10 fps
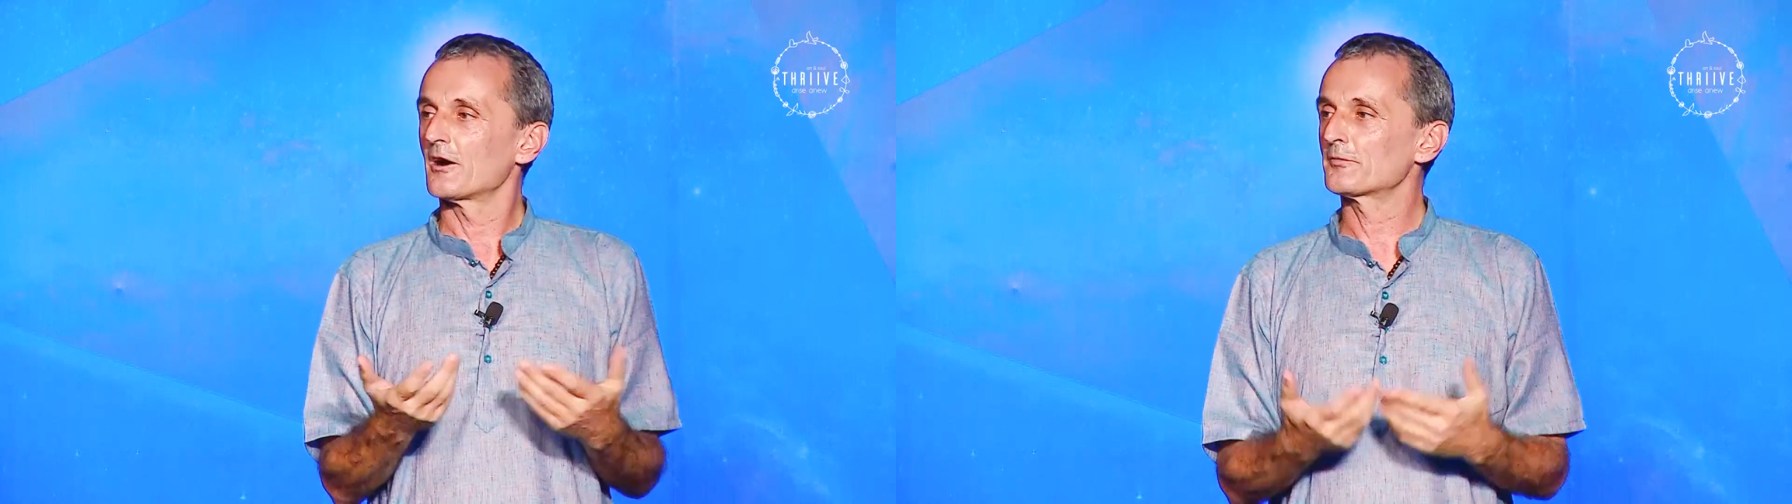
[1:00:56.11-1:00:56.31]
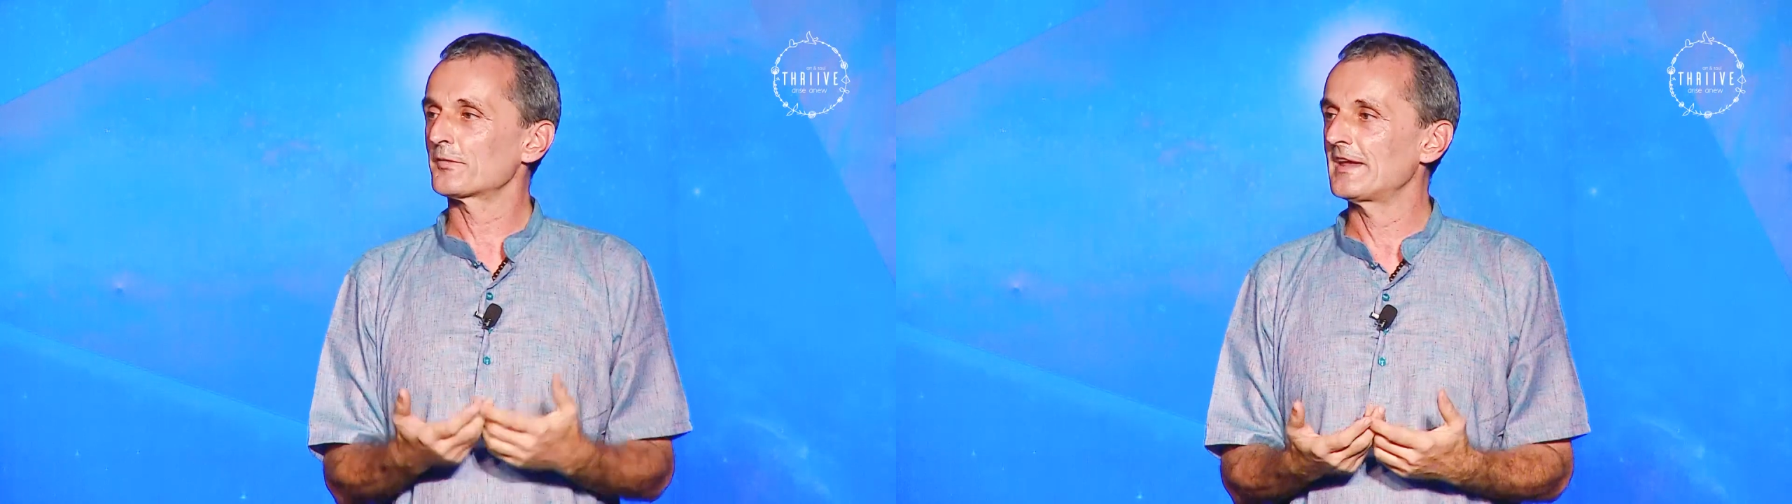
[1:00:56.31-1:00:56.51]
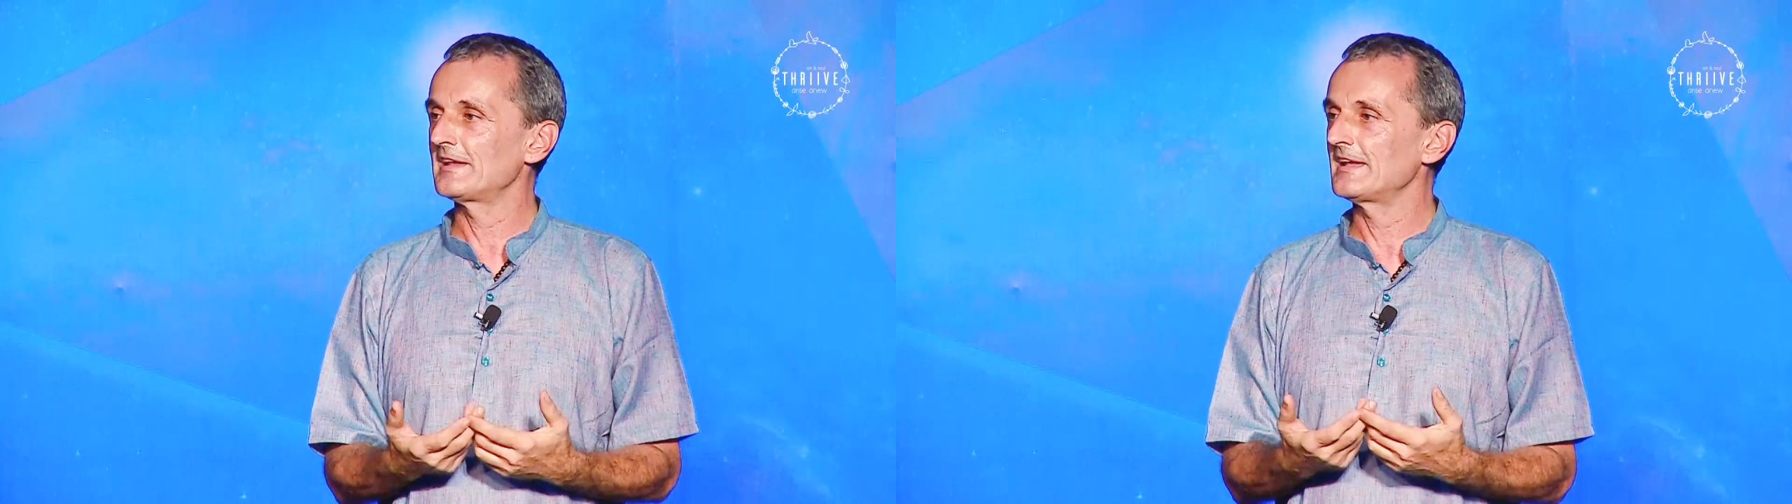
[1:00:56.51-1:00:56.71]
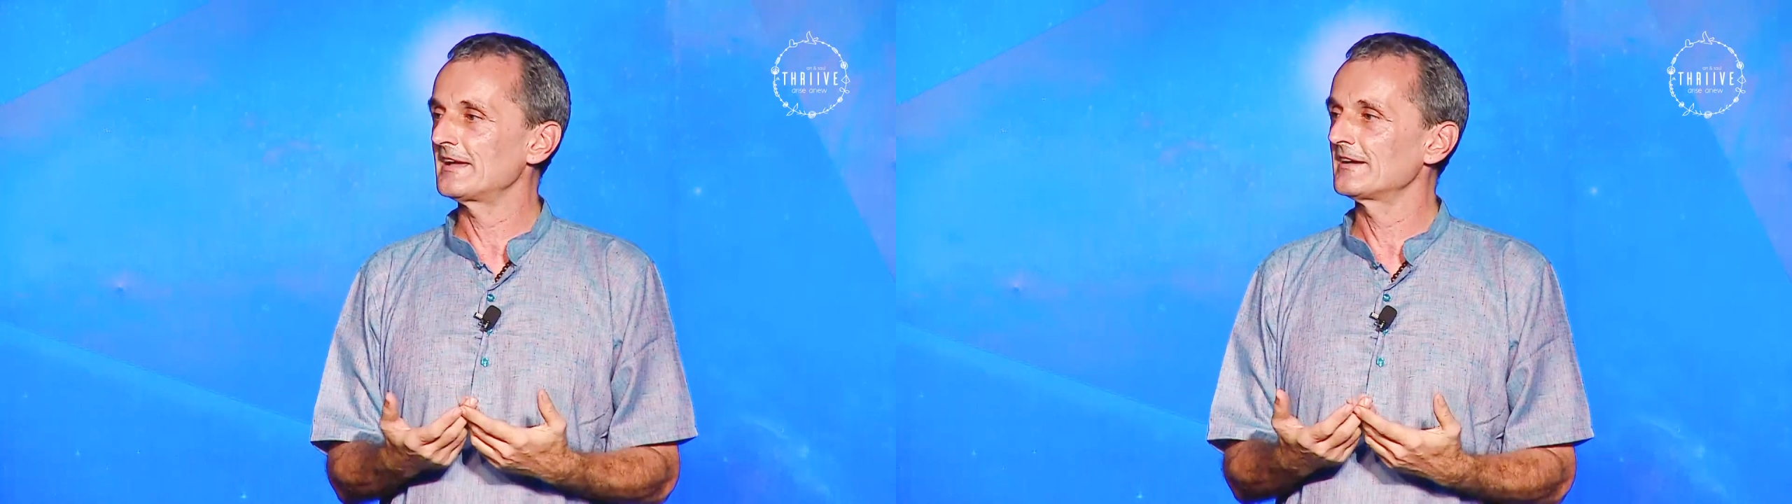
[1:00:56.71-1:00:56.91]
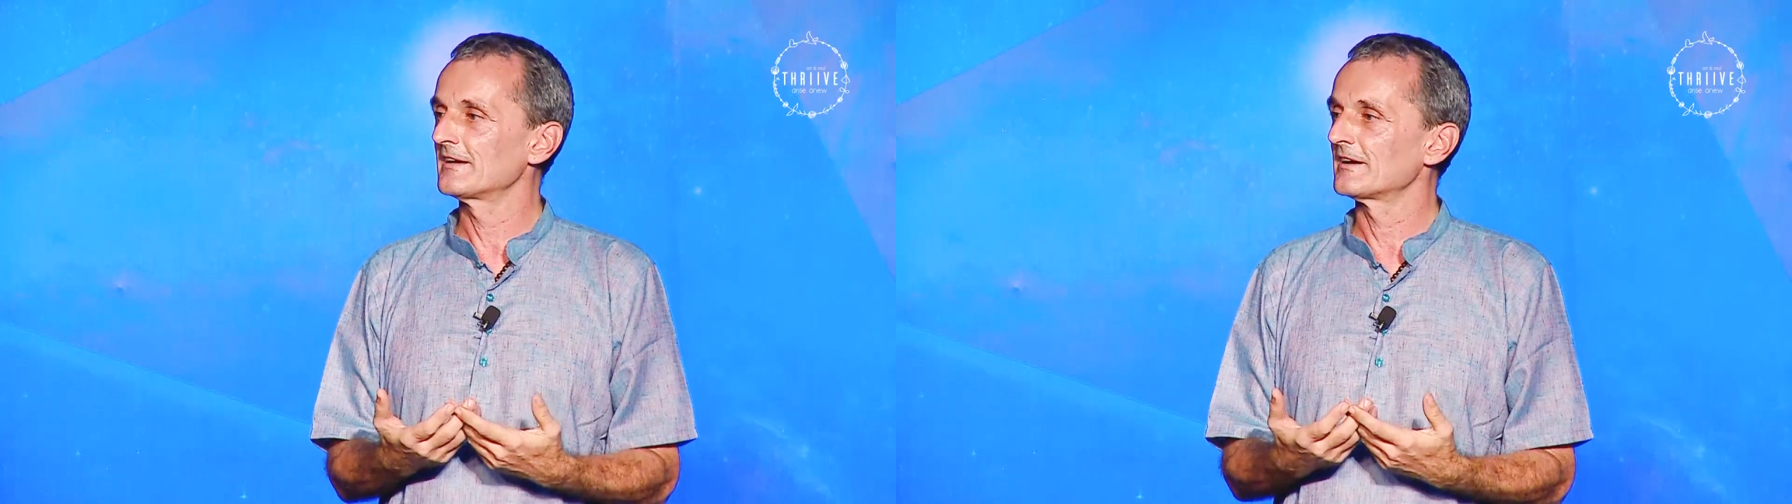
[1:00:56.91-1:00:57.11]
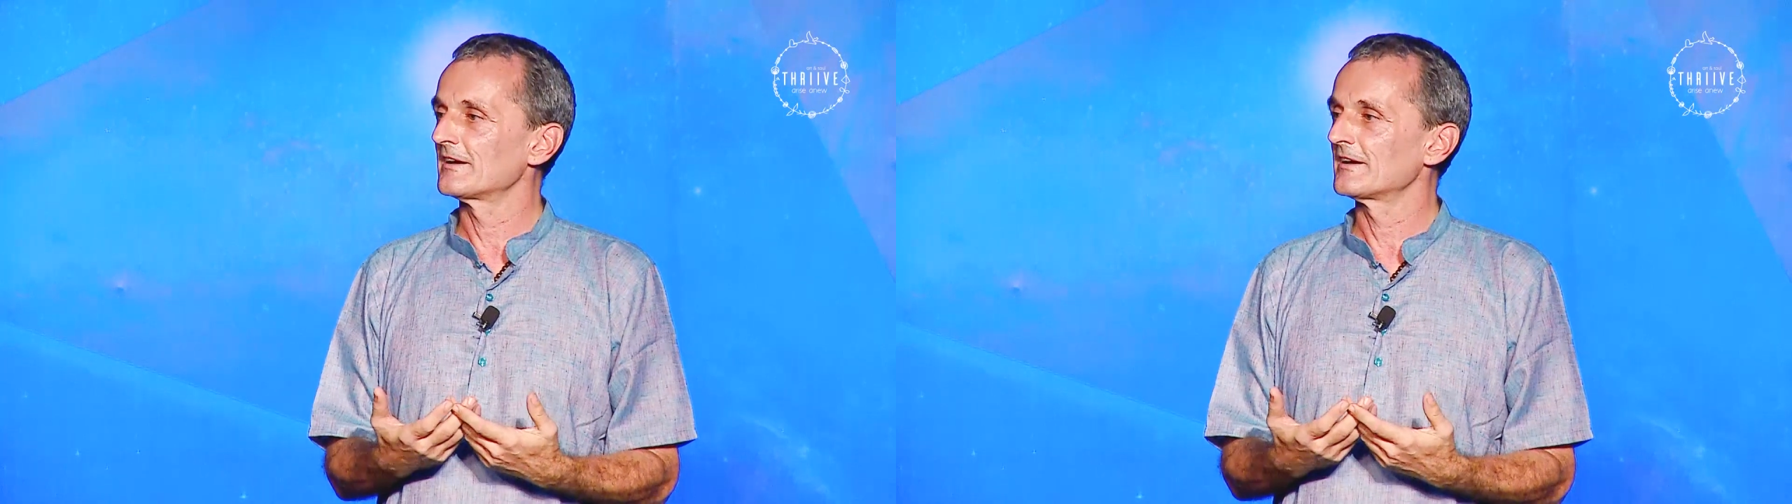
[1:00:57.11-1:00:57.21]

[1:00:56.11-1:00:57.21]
of healing,